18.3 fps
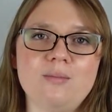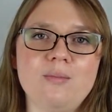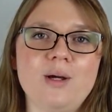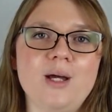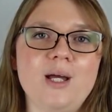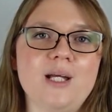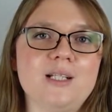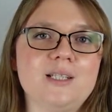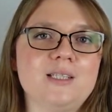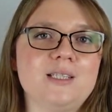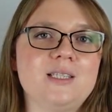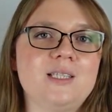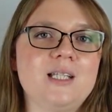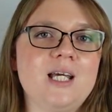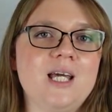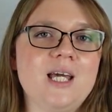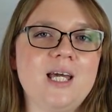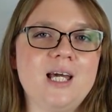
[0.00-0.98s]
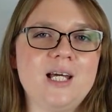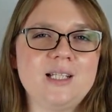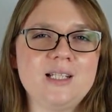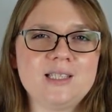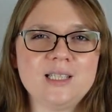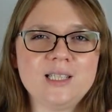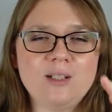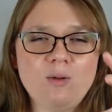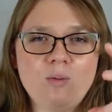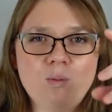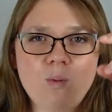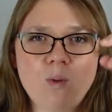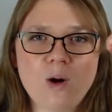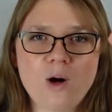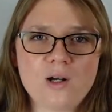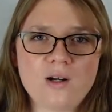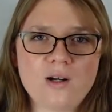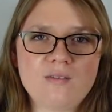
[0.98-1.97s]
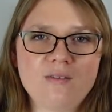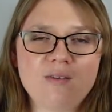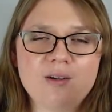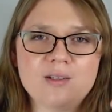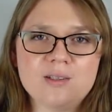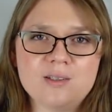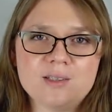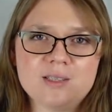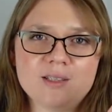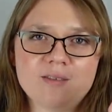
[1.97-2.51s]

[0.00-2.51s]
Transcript: but it had these little waterfalls